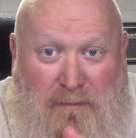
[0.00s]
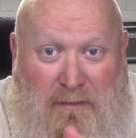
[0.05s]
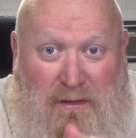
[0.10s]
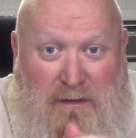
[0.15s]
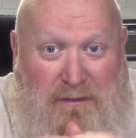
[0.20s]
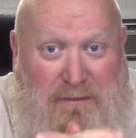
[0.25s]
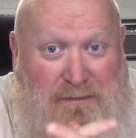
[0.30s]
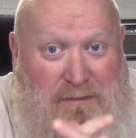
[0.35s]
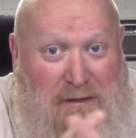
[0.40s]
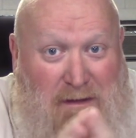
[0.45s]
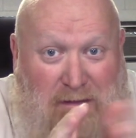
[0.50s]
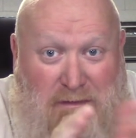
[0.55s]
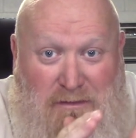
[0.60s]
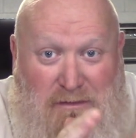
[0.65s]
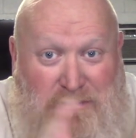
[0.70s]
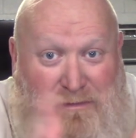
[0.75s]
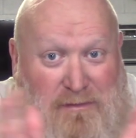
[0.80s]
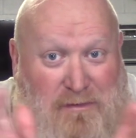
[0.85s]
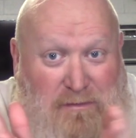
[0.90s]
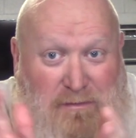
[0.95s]
It's not
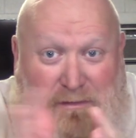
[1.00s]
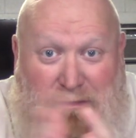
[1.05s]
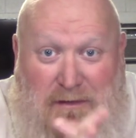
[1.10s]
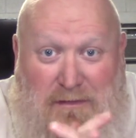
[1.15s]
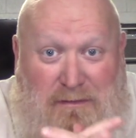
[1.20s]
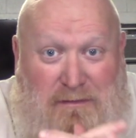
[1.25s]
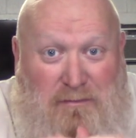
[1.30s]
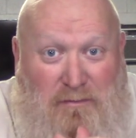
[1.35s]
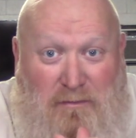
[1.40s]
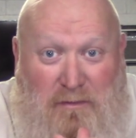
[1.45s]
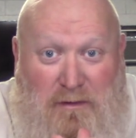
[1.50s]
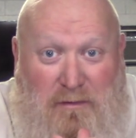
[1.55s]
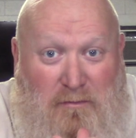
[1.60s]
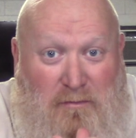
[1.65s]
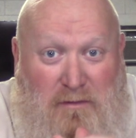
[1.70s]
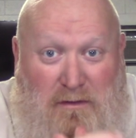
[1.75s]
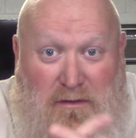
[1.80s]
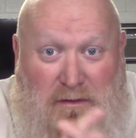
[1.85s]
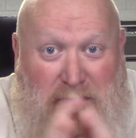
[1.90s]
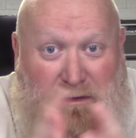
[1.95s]
just 13 to
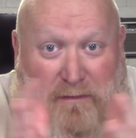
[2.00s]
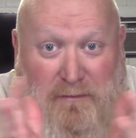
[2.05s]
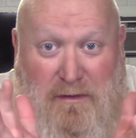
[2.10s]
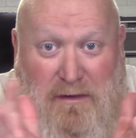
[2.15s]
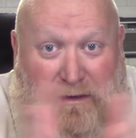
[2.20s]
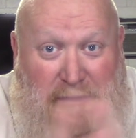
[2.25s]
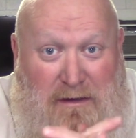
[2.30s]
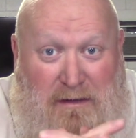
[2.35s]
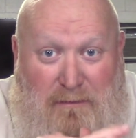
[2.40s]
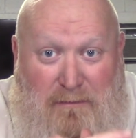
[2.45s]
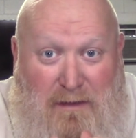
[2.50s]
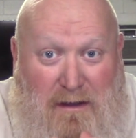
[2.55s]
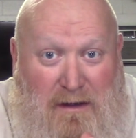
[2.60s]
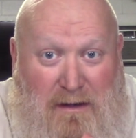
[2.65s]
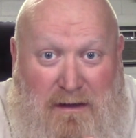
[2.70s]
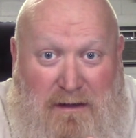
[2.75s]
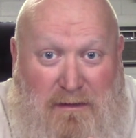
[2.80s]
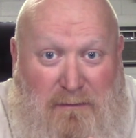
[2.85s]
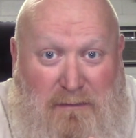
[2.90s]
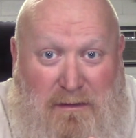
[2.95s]
21. I mean,
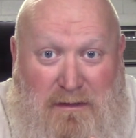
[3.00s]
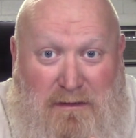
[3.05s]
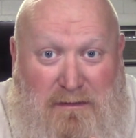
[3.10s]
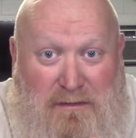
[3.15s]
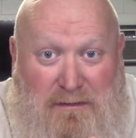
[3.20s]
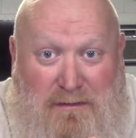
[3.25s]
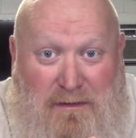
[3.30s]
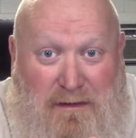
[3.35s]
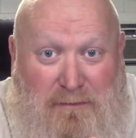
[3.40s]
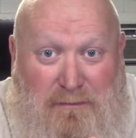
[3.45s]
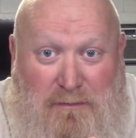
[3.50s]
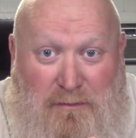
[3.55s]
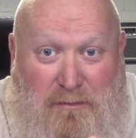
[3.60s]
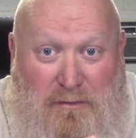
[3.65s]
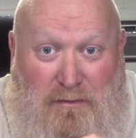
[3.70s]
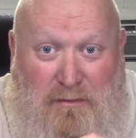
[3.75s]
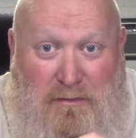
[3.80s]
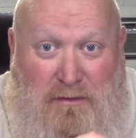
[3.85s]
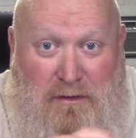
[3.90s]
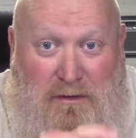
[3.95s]
anybody can be
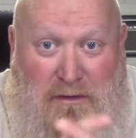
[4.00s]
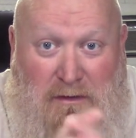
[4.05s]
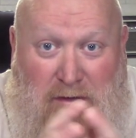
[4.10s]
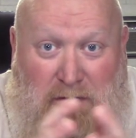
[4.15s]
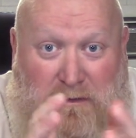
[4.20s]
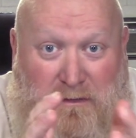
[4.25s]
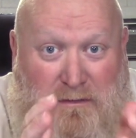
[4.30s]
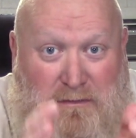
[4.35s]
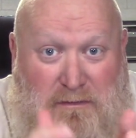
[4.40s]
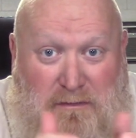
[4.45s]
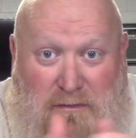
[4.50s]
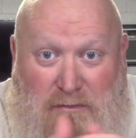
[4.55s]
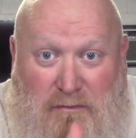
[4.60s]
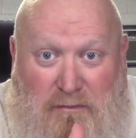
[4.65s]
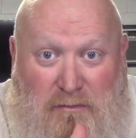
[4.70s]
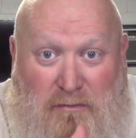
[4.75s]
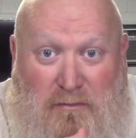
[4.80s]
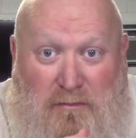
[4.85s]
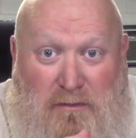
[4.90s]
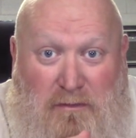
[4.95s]
susceptible
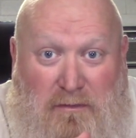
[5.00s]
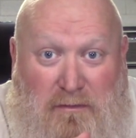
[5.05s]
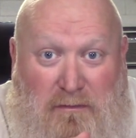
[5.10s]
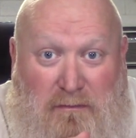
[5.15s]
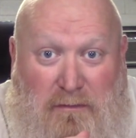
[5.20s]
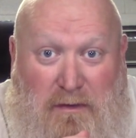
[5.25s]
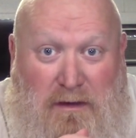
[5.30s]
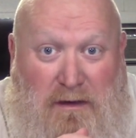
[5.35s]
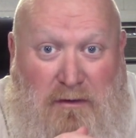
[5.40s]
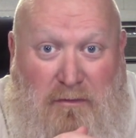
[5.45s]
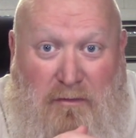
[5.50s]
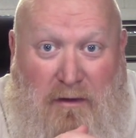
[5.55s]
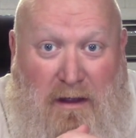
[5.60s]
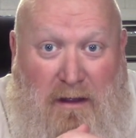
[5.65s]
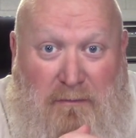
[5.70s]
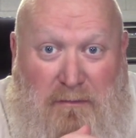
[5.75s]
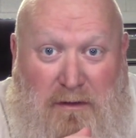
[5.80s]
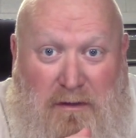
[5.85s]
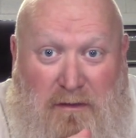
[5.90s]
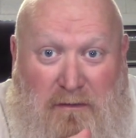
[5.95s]
to being
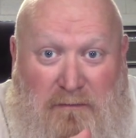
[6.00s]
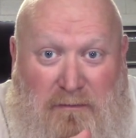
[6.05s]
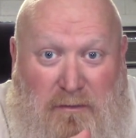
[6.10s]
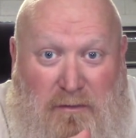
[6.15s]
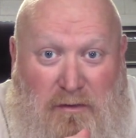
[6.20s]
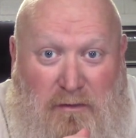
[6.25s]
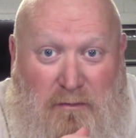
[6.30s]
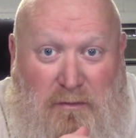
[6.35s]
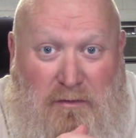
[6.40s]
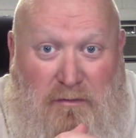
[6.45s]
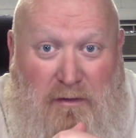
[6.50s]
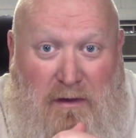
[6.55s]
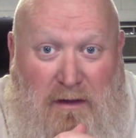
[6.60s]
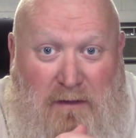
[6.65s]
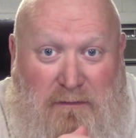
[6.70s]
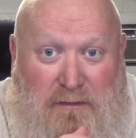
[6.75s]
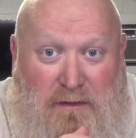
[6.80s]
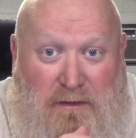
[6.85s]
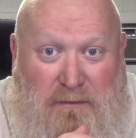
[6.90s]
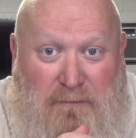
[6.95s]
grabbed up for human
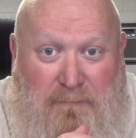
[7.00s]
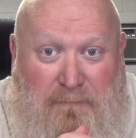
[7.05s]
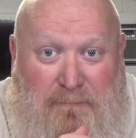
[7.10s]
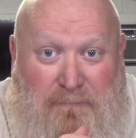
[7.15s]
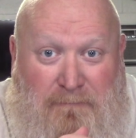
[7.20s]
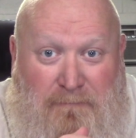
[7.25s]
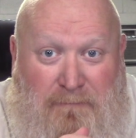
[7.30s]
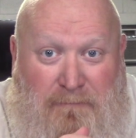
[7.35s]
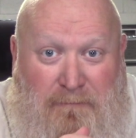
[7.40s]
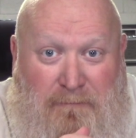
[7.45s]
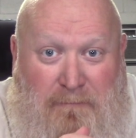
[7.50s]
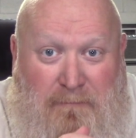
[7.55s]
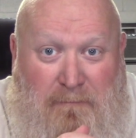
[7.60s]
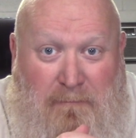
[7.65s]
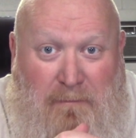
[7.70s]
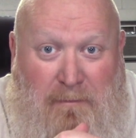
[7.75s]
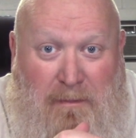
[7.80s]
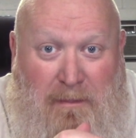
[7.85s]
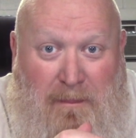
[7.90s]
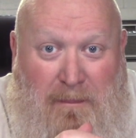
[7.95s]
trafficking.
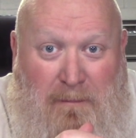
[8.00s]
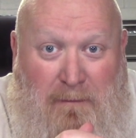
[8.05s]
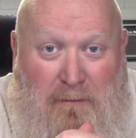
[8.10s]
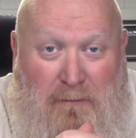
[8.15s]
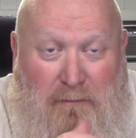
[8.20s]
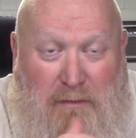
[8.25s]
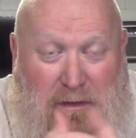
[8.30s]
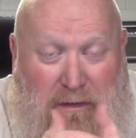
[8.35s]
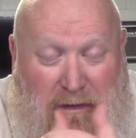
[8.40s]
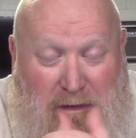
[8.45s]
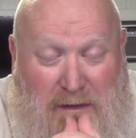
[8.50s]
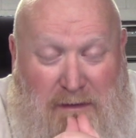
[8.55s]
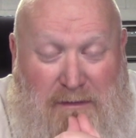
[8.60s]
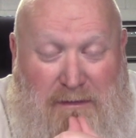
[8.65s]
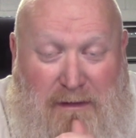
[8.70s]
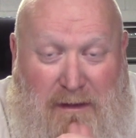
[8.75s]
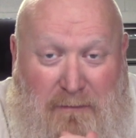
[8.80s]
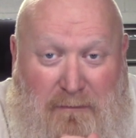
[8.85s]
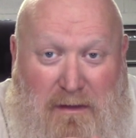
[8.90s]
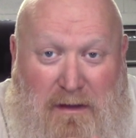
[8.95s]
But yes,
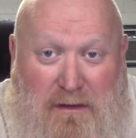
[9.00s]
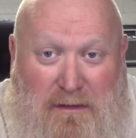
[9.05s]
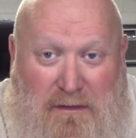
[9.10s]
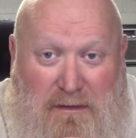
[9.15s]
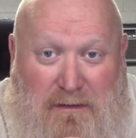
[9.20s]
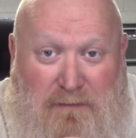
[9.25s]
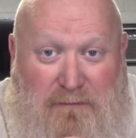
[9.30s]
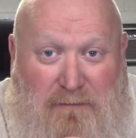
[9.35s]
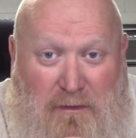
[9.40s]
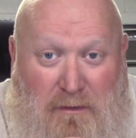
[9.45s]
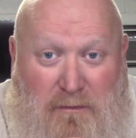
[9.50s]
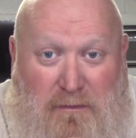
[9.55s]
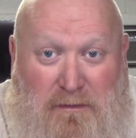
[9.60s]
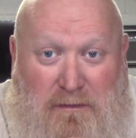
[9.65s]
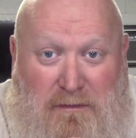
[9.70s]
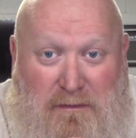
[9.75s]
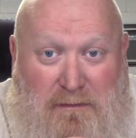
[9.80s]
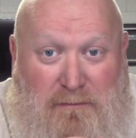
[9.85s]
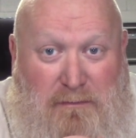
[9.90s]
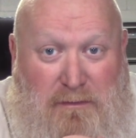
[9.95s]
they mainly
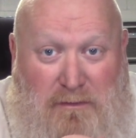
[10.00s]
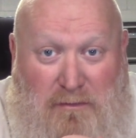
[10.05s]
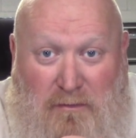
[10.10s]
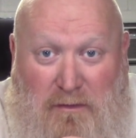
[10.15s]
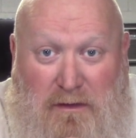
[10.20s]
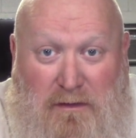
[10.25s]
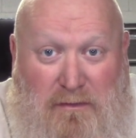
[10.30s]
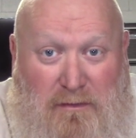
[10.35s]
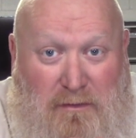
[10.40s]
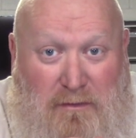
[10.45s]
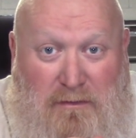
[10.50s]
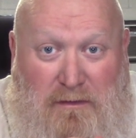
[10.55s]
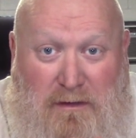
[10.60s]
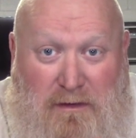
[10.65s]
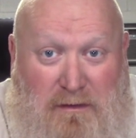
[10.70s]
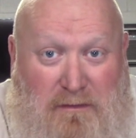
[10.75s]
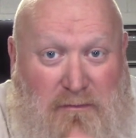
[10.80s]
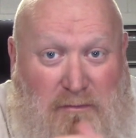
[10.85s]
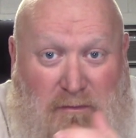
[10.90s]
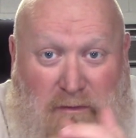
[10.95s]
focus between
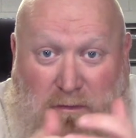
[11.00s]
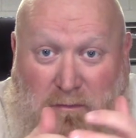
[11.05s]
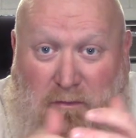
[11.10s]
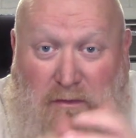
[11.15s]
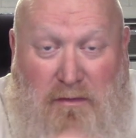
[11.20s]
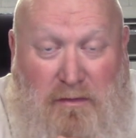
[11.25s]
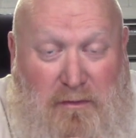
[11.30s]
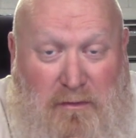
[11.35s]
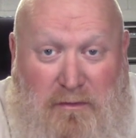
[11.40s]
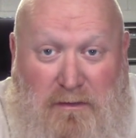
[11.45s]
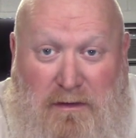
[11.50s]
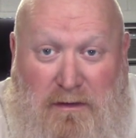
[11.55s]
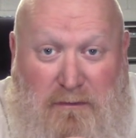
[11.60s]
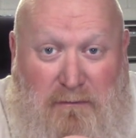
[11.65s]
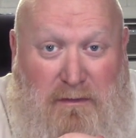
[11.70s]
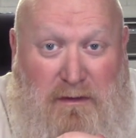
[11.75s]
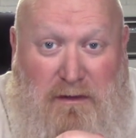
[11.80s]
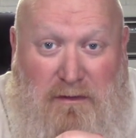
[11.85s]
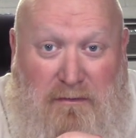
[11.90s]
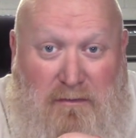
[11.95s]
13 and 21, 13
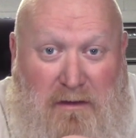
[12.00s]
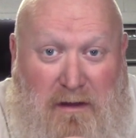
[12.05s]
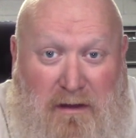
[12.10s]
being your